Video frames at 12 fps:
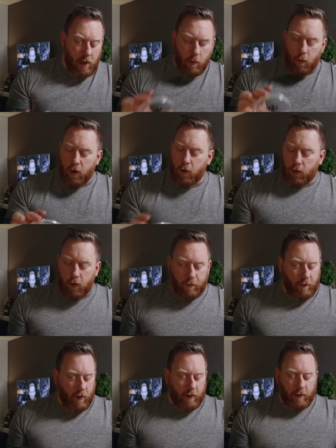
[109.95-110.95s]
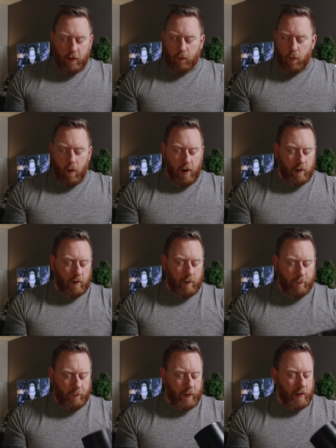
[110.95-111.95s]
What you do find as well
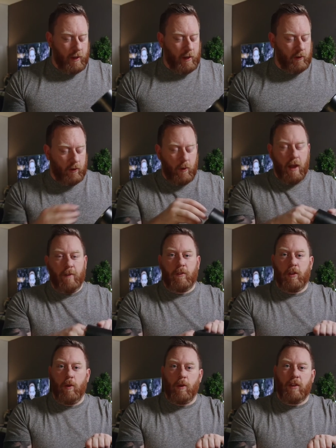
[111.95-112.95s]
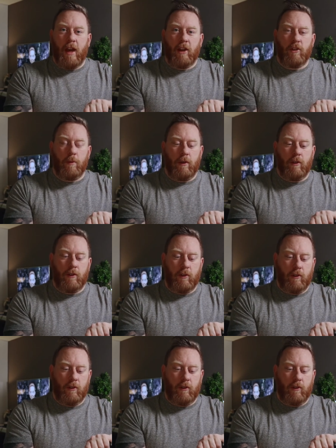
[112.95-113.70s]
is you have two attachments.